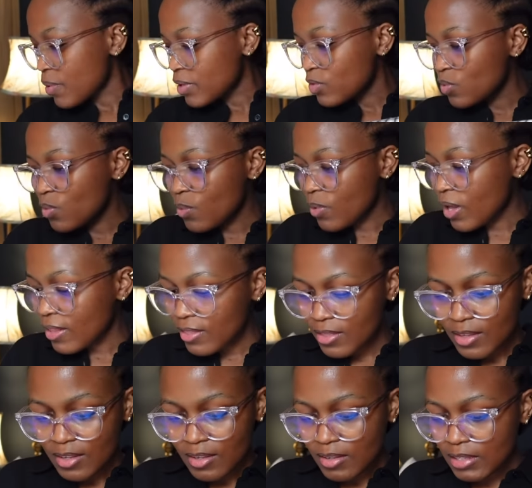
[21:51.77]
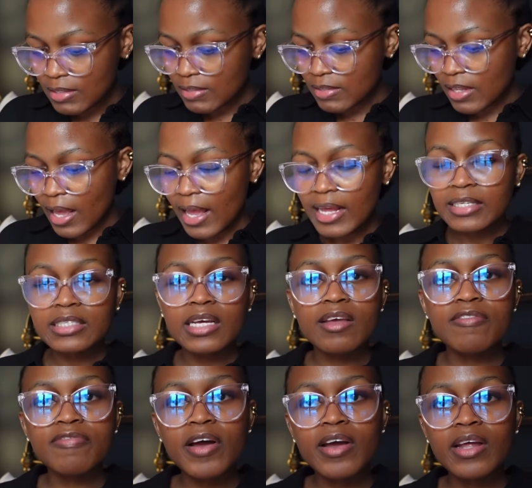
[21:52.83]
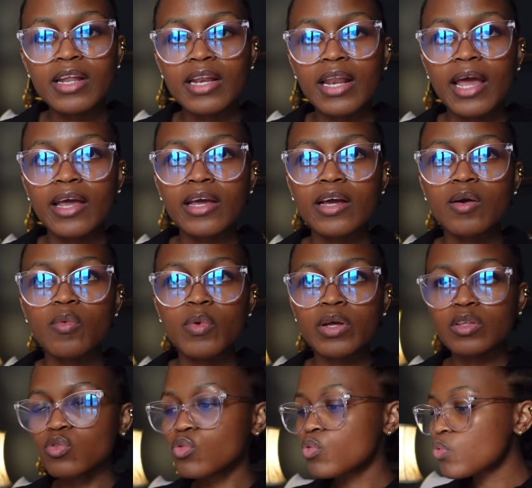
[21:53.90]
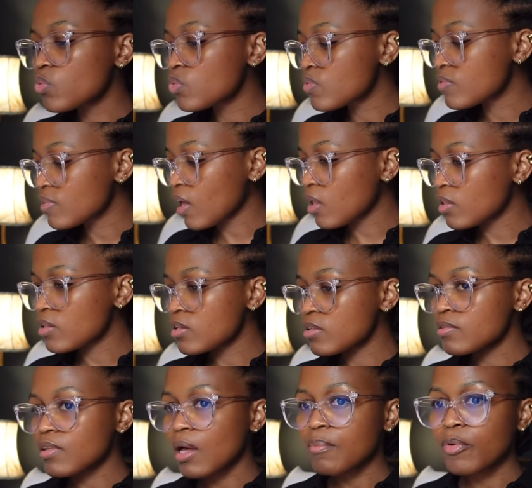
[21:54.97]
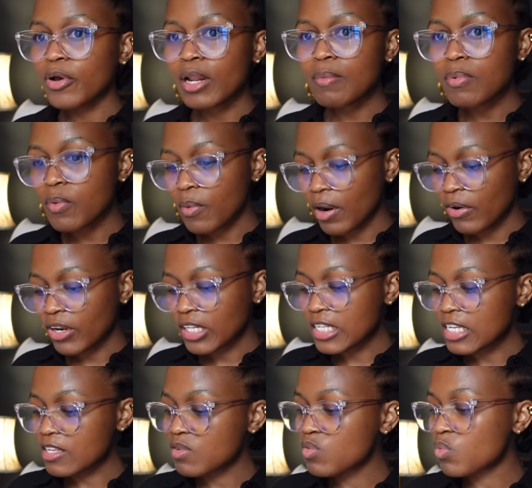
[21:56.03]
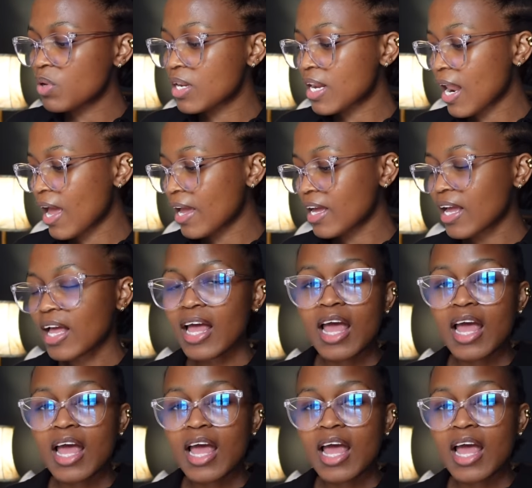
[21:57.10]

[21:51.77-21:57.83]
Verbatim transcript: wait to wear this and if I like were to style this I'm gonna be wearing this with like